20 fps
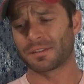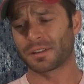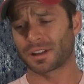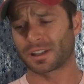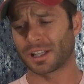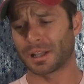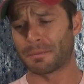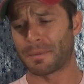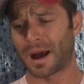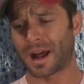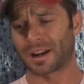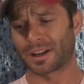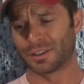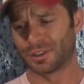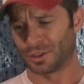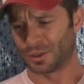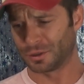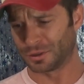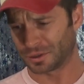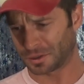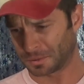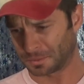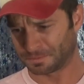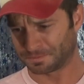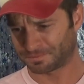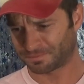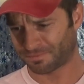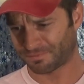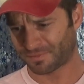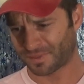of the Clamato juice
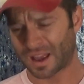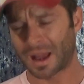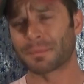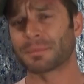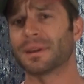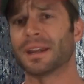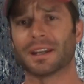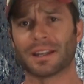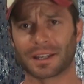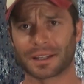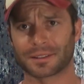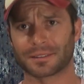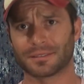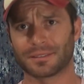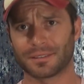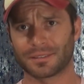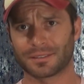I'm getting.